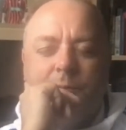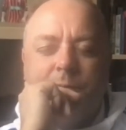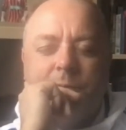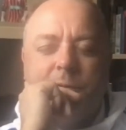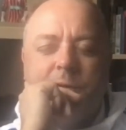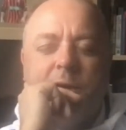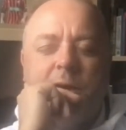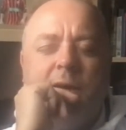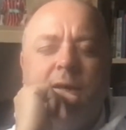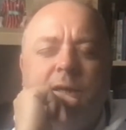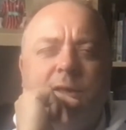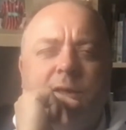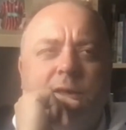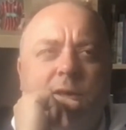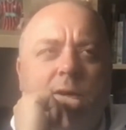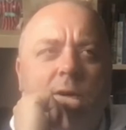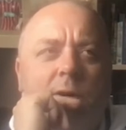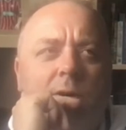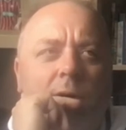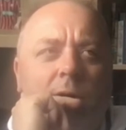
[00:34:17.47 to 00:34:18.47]
So he's
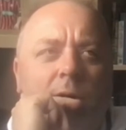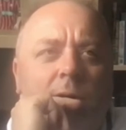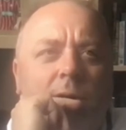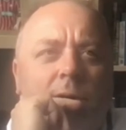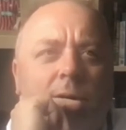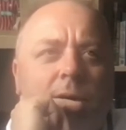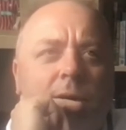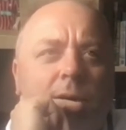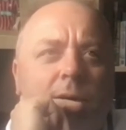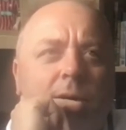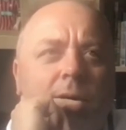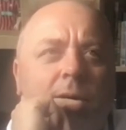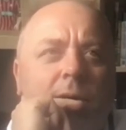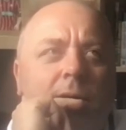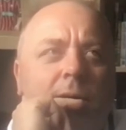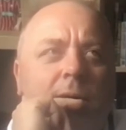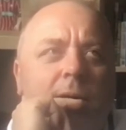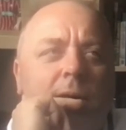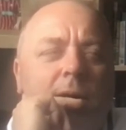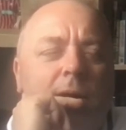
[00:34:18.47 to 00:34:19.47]
not
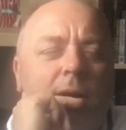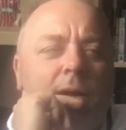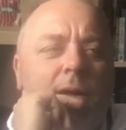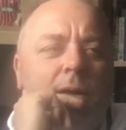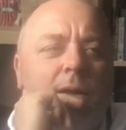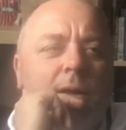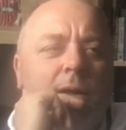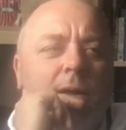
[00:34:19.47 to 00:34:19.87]
your